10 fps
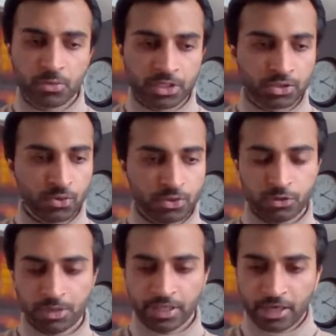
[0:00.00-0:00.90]
1 is going to
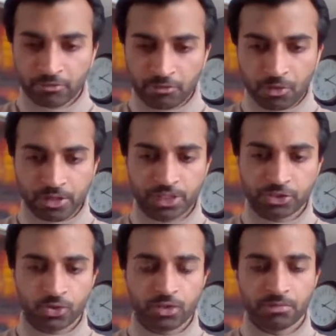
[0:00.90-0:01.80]
be like. We've already
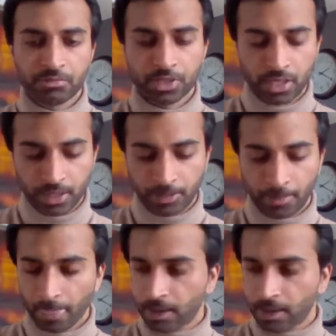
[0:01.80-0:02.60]
told them the